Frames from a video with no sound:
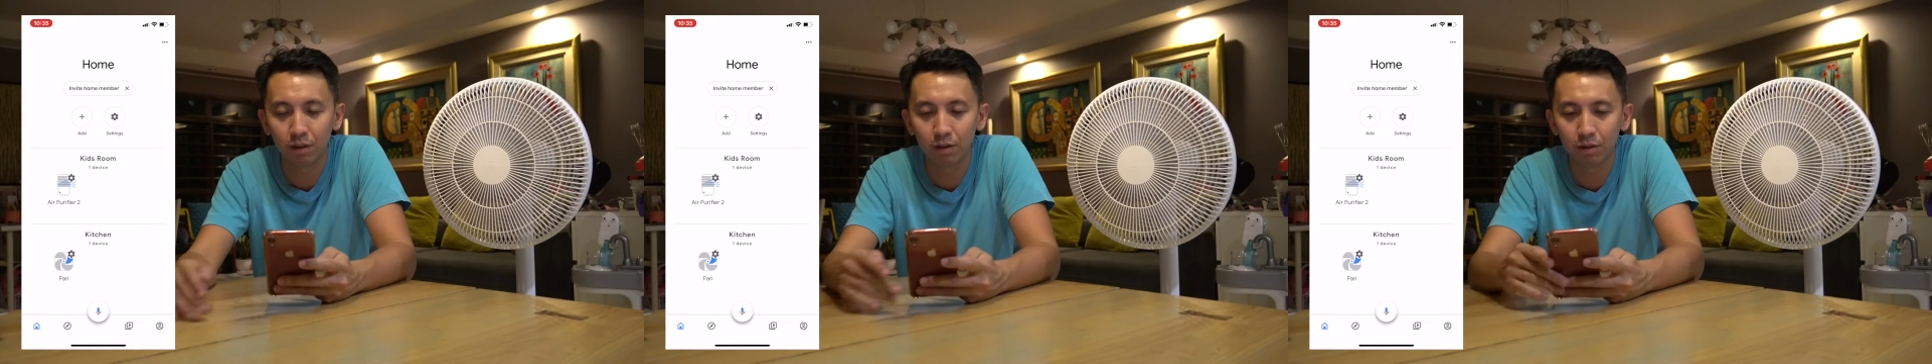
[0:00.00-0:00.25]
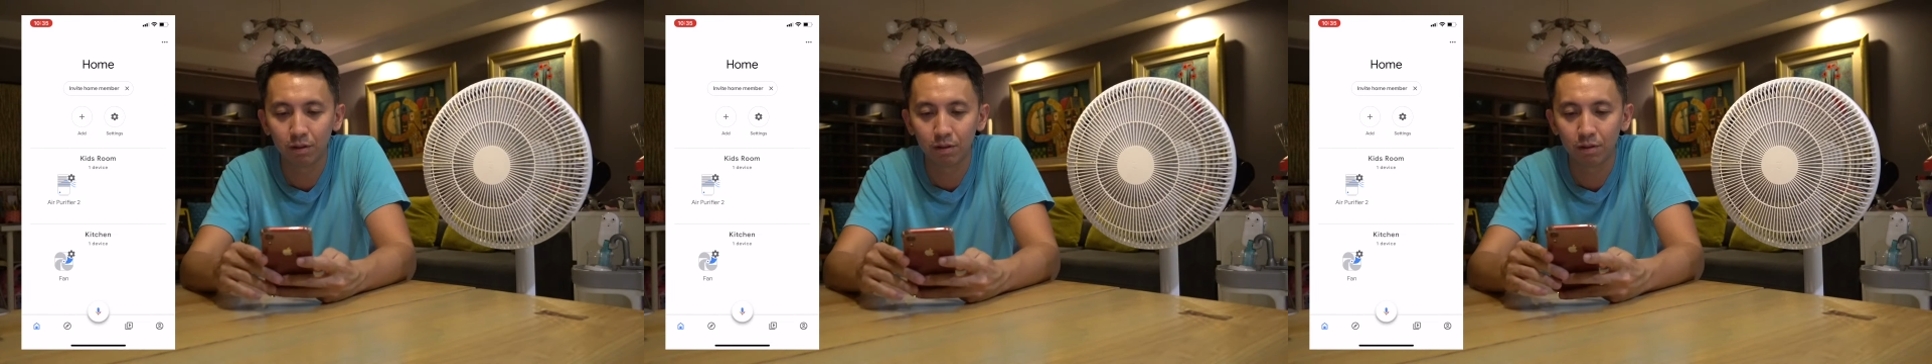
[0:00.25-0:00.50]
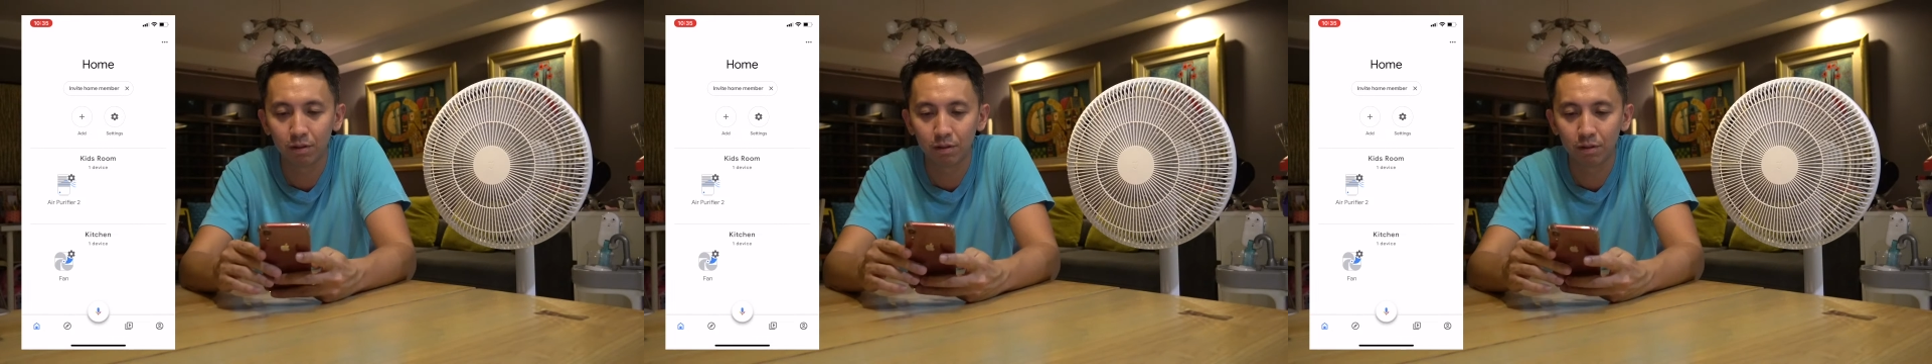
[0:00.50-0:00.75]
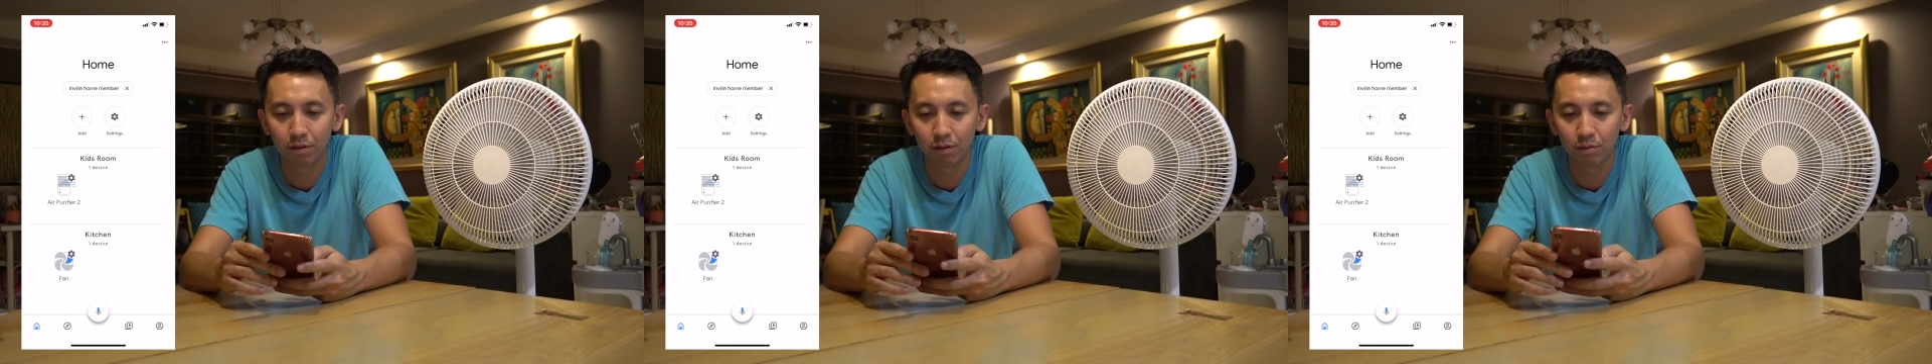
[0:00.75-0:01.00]
I guess
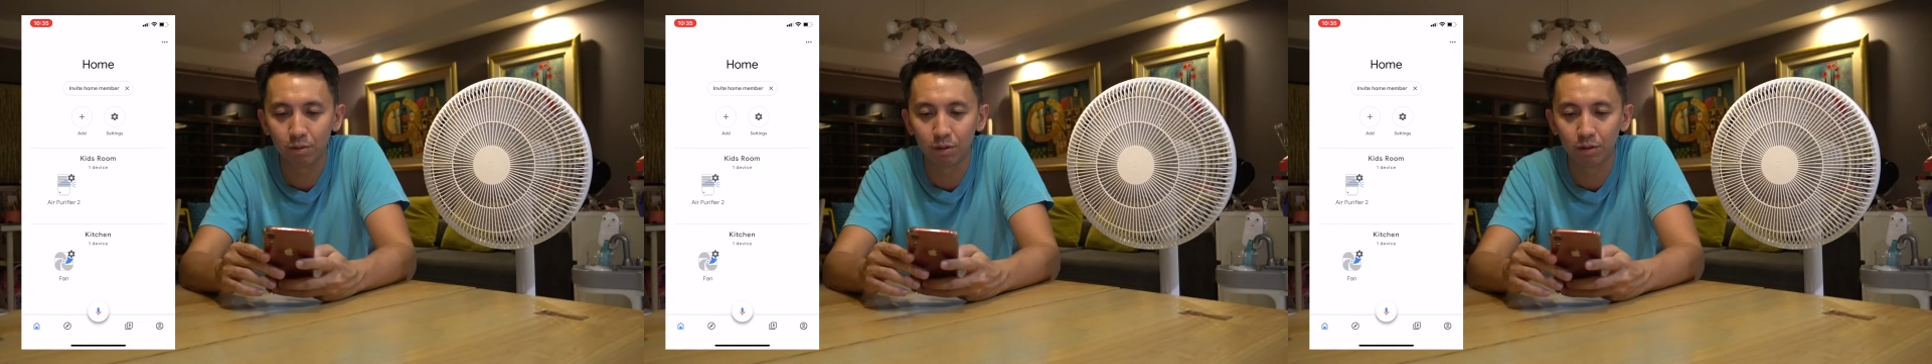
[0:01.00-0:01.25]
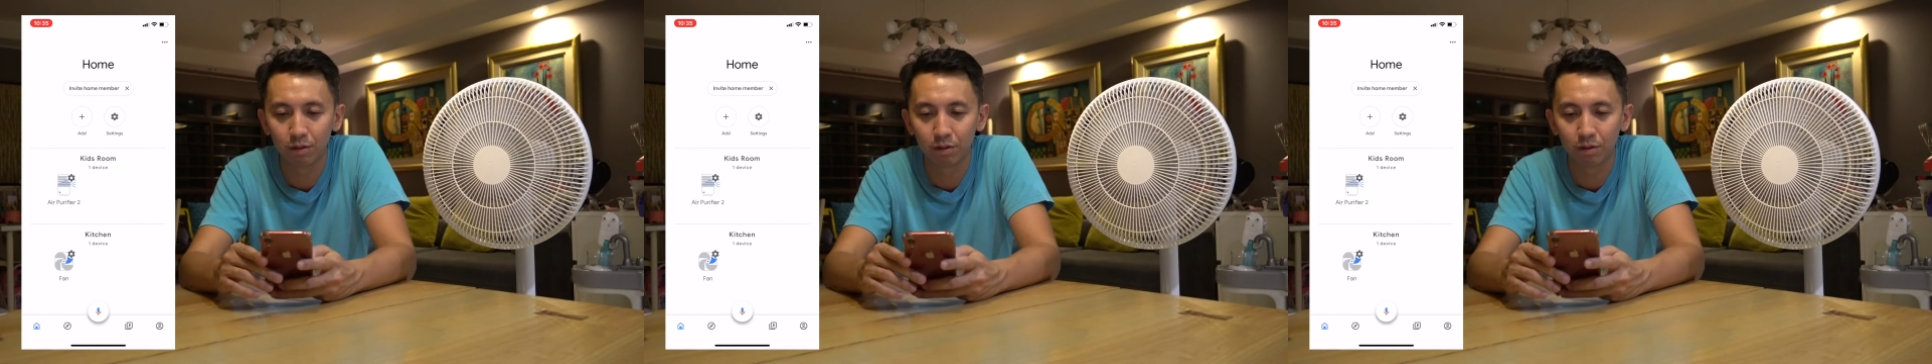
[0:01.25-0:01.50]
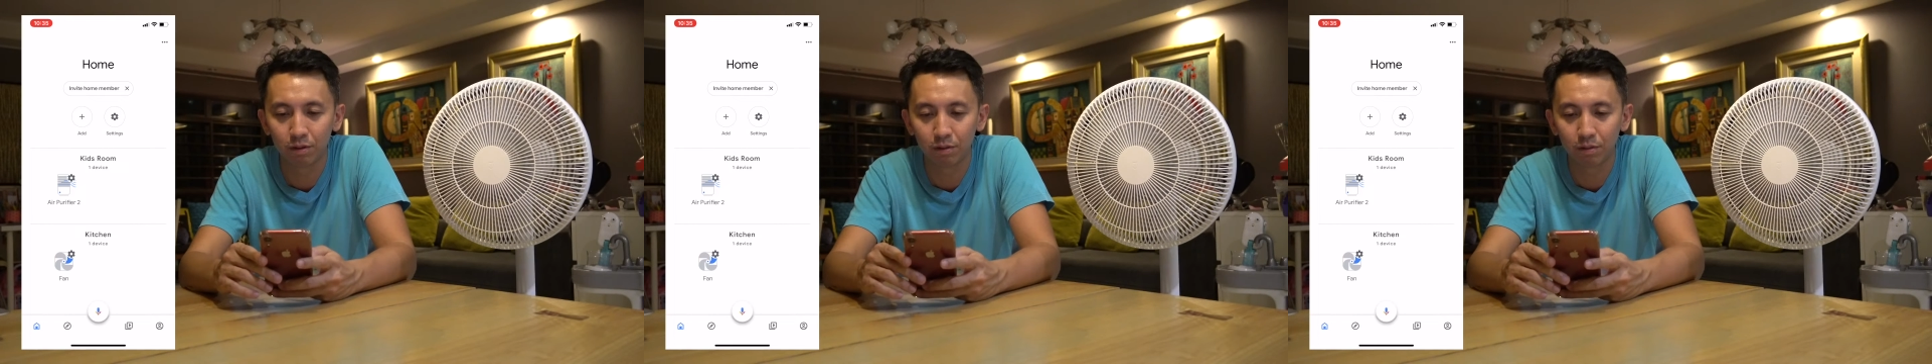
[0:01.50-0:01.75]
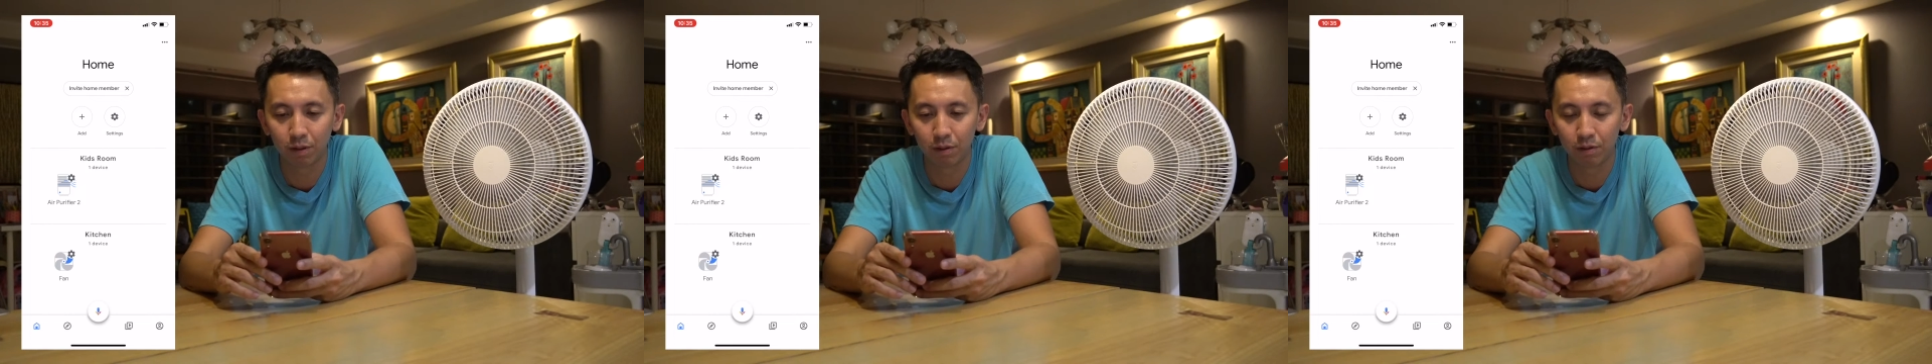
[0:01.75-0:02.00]
looks
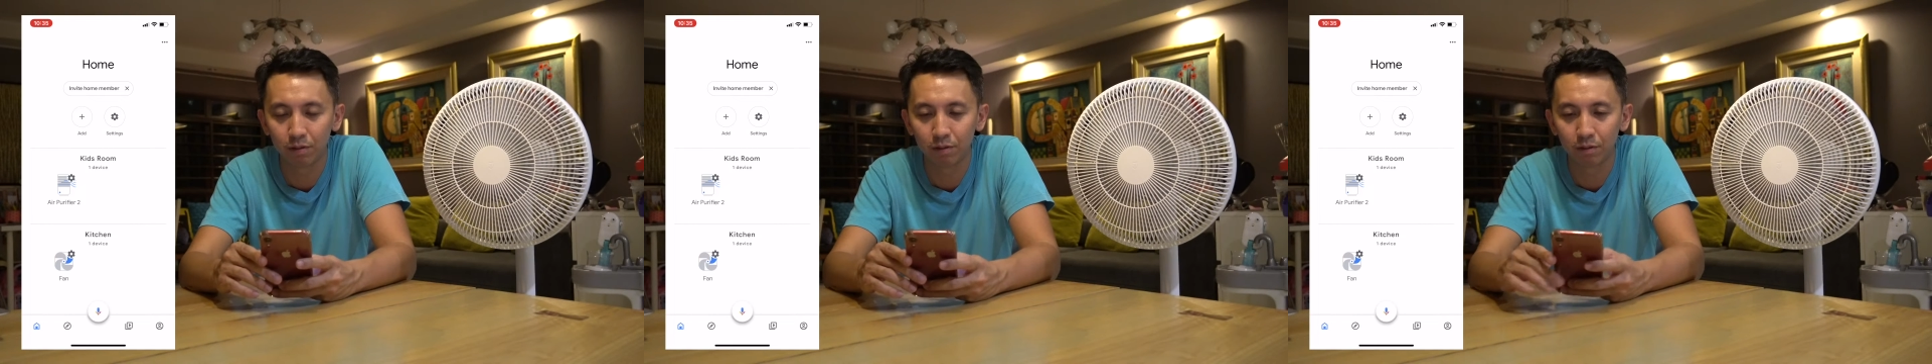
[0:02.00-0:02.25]
well.